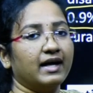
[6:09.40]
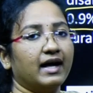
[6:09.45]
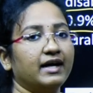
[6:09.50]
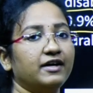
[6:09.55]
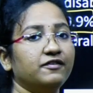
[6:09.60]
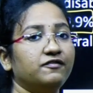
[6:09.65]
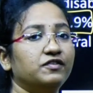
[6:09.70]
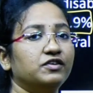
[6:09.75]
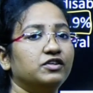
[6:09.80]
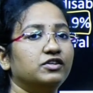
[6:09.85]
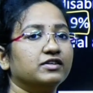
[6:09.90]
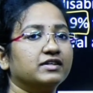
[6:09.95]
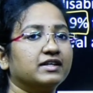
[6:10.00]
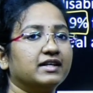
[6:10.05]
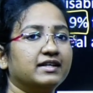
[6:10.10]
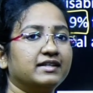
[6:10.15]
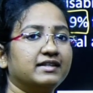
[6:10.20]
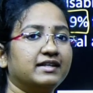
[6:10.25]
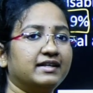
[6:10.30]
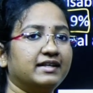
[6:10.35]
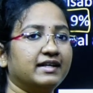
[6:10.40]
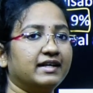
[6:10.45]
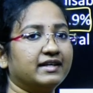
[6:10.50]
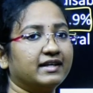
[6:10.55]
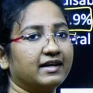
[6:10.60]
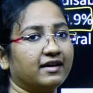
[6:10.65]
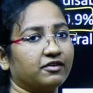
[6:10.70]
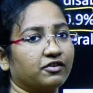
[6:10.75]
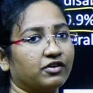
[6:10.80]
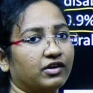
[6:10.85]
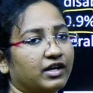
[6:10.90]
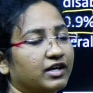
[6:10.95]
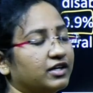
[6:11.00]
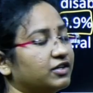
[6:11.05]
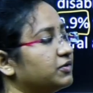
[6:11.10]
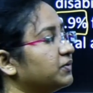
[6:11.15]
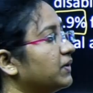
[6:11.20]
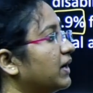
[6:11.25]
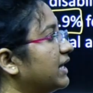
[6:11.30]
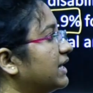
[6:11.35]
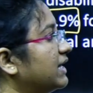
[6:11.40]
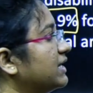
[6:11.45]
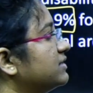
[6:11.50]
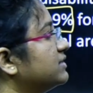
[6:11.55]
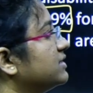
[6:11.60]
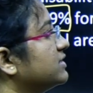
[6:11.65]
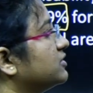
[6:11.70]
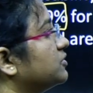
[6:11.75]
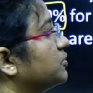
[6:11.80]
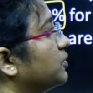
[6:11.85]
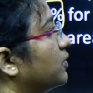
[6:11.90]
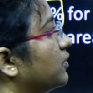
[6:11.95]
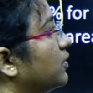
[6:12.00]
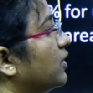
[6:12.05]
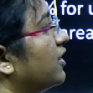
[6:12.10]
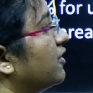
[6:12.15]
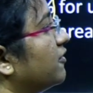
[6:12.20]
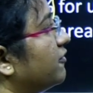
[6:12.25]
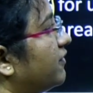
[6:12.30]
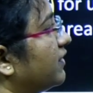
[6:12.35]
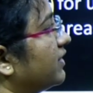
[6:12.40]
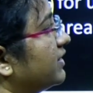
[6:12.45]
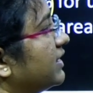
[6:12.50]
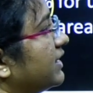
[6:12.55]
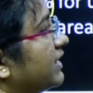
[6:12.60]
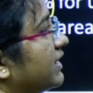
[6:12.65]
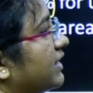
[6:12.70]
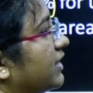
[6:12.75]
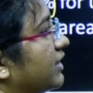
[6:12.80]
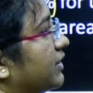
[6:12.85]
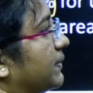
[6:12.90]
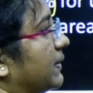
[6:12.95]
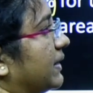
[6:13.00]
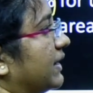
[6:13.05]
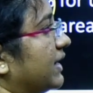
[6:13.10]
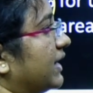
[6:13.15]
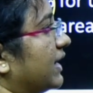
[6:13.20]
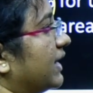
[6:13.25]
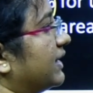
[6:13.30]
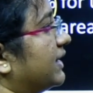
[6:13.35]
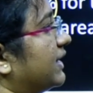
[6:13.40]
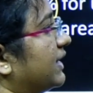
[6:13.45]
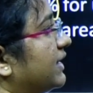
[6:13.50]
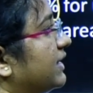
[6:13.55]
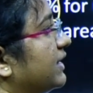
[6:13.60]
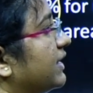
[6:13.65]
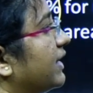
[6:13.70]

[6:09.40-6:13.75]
If you look at the data according to NSSO for the year 2018,